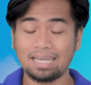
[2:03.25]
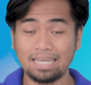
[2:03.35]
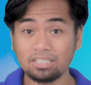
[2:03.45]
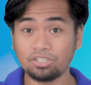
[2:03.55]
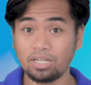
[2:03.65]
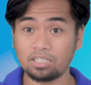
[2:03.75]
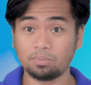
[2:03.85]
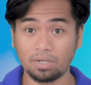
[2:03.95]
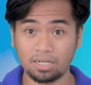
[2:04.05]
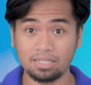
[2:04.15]
In today's
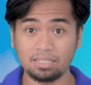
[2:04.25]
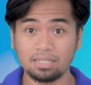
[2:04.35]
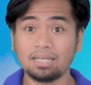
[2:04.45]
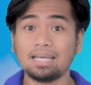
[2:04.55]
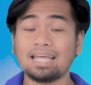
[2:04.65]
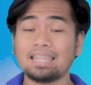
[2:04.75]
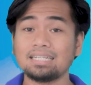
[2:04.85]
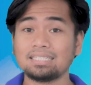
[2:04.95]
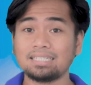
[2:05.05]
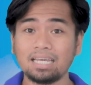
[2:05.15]
market, the
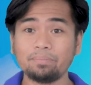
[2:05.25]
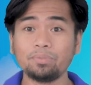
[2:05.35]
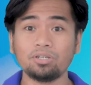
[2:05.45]
same